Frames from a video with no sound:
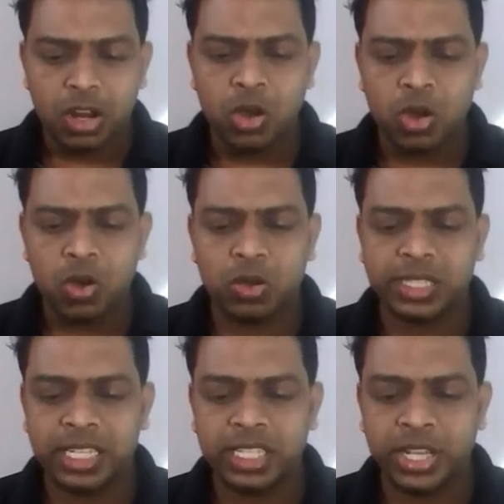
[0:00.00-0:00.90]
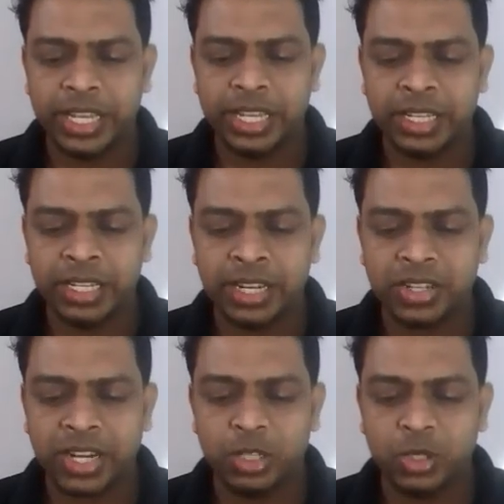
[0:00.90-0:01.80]
"No," said Jagan
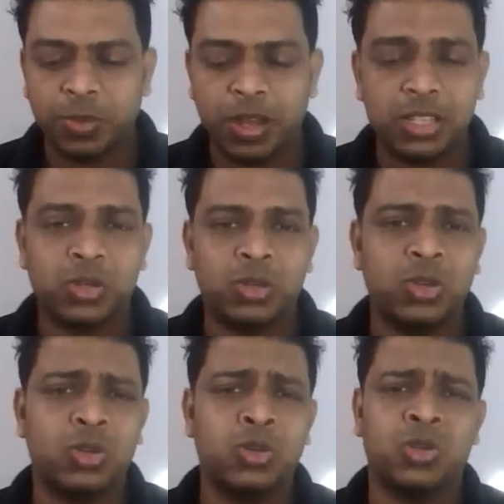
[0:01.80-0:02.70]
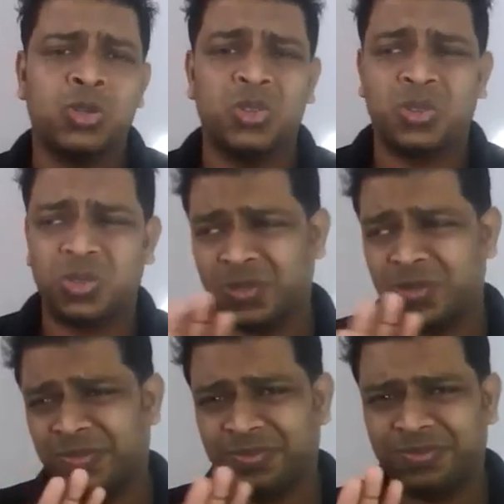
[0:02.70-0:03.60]
and tried to pass on. No, no, no,
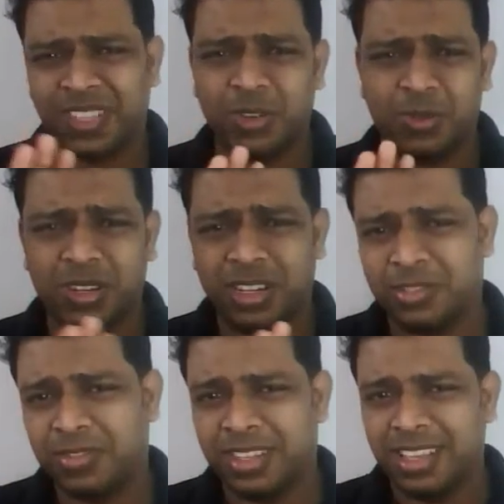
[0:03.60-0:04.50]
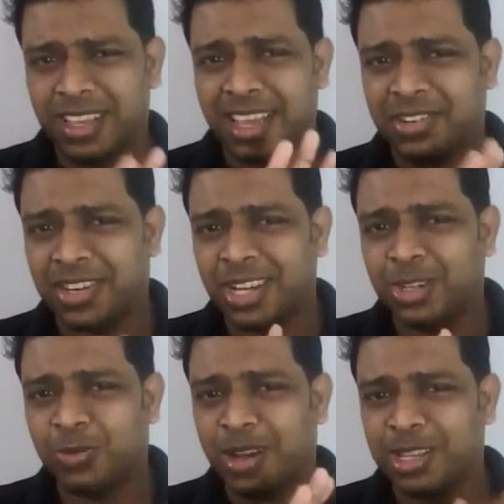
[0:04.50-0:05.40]
I don't lift. And
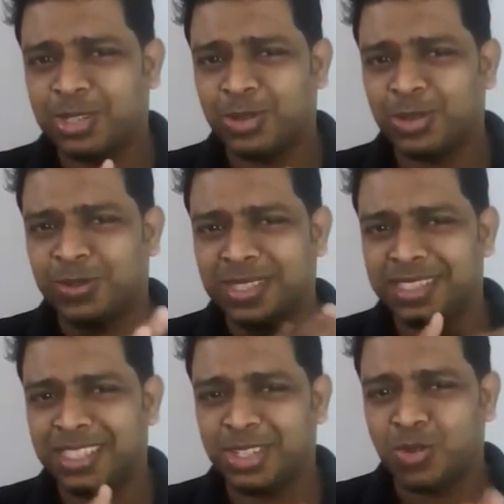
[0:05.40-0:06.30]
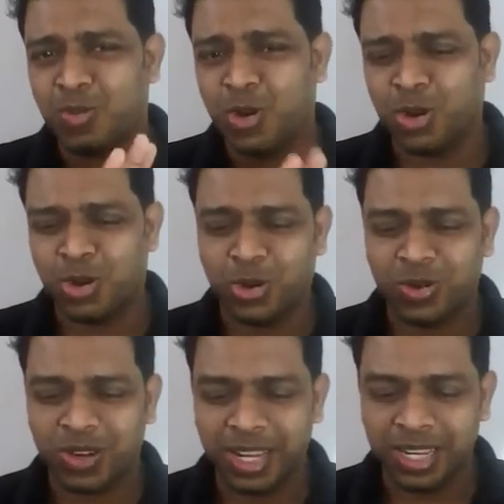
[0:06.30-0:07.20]
try to pass on means just to walk
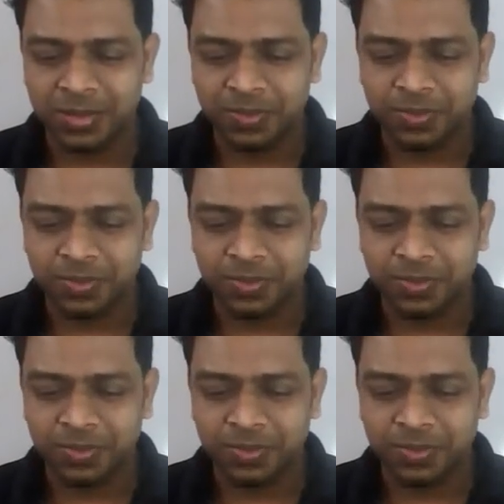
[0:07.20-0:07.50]
on, right?